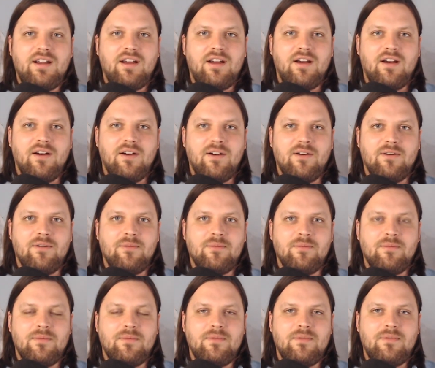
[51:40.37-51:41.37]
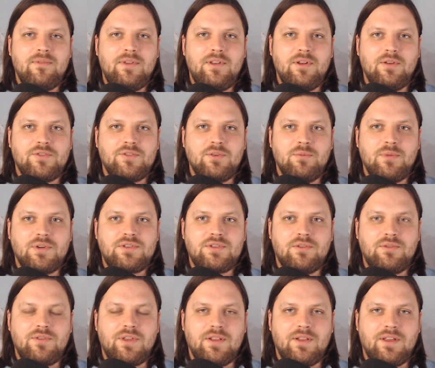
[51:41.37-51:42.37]
So much
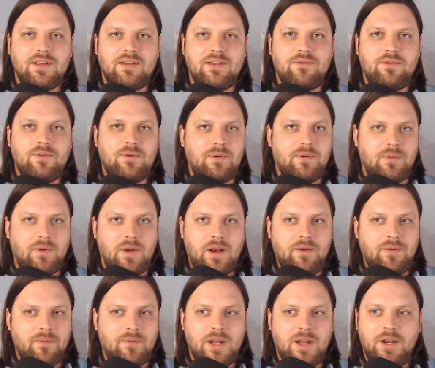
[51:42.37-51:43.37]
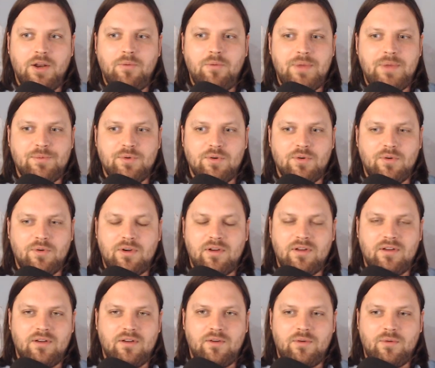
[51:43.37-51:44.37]
so that, like, if you, and I know people
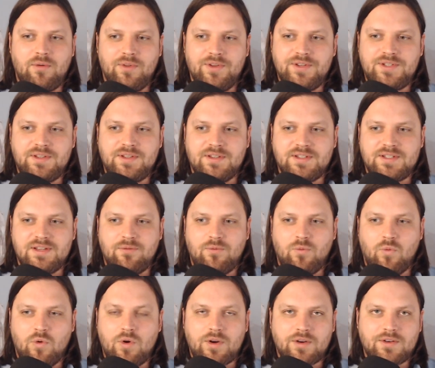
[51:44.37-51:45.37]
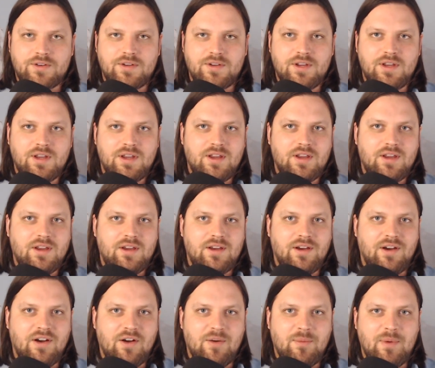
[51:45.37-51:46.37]
who are listening to this have worked
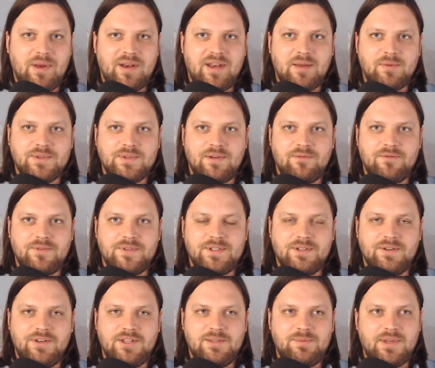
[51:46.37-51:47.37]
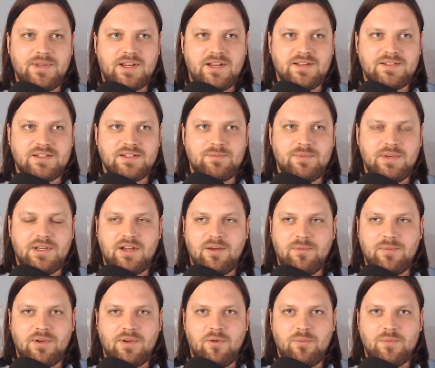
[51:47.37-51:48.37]
at Amazon facilities, because it's
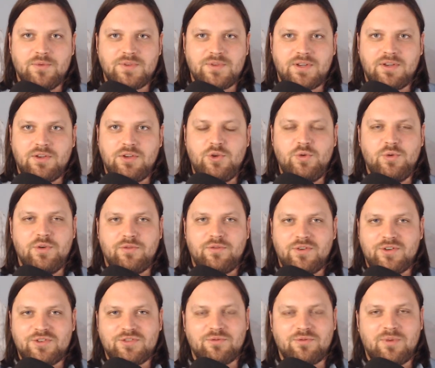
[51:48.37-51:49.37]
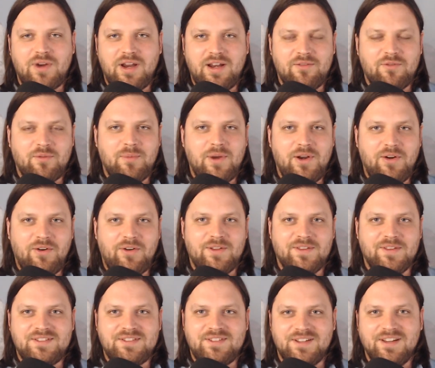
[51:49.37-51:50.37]
becoming almost like a universal right of
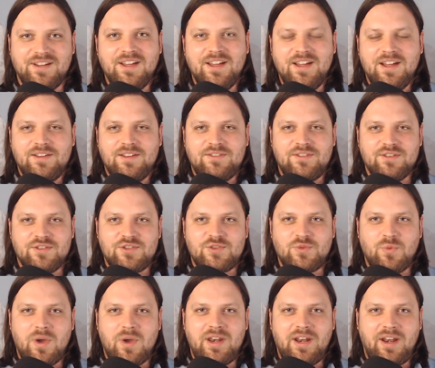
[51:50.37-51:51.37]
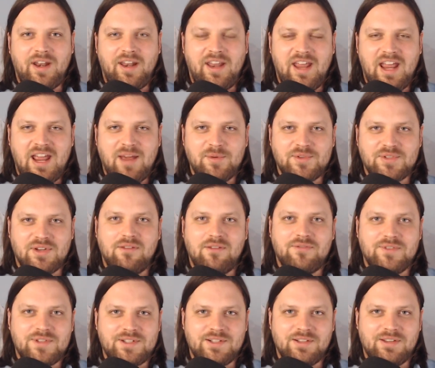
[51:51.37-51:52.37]
Americans to sweat at an Amazon
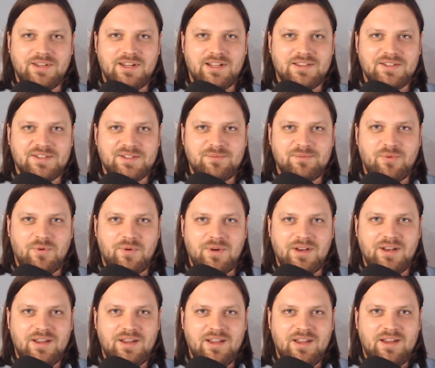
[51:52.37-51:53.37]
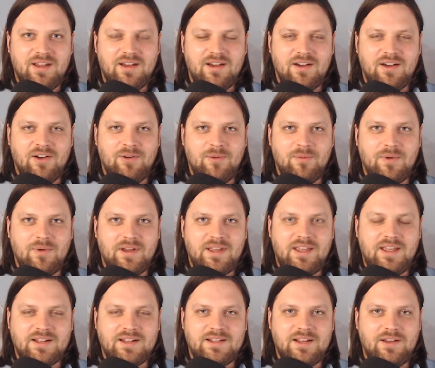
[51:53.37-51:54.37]
facility at this point. I
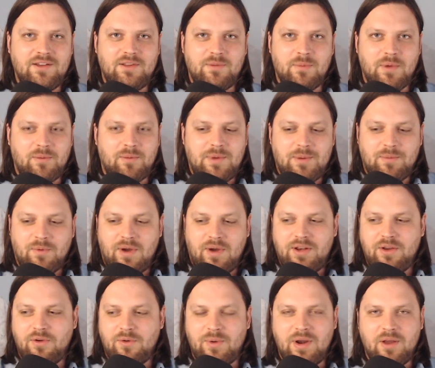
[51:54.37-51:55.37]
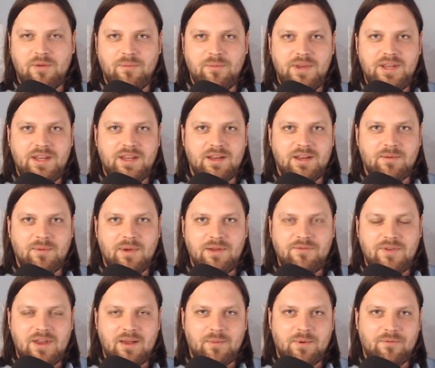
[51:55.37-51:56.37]
can't tell you the amount of people I know around me and my
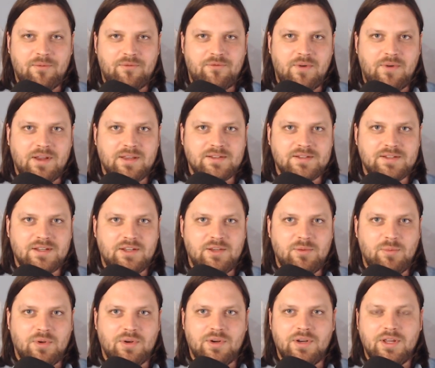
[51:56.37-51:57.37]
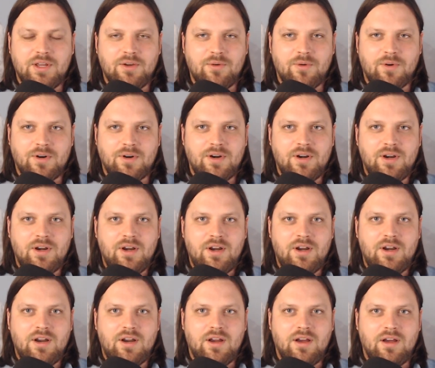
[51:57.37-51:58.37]
family and friends and community who are,
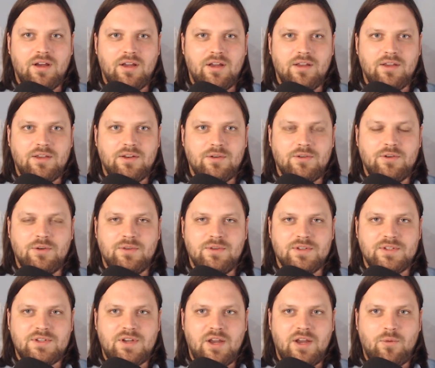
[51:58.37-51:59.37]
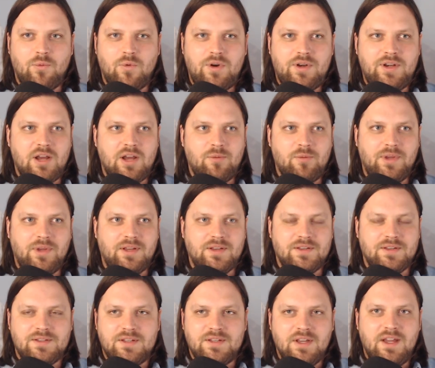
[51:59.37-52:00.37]
doing this kind of work now,
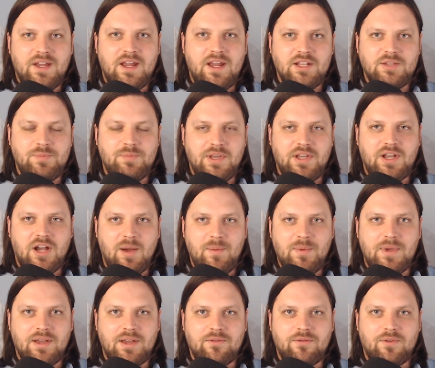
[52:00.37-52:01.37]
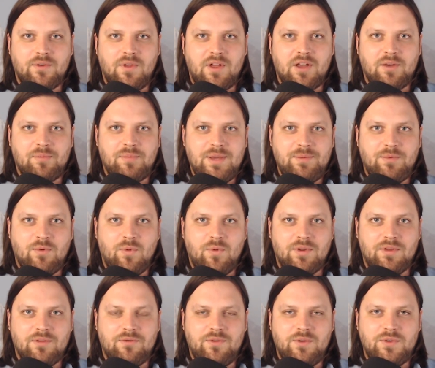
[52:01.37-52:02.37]
because it's becoming, for a lot of people,
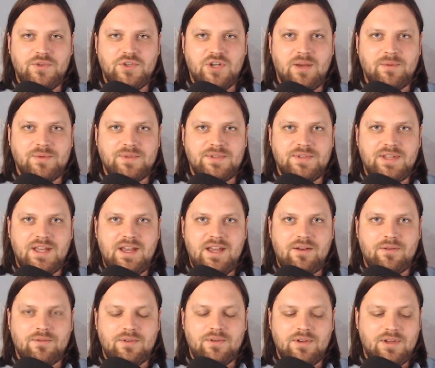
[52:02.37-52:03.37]
one of the few jobs in town.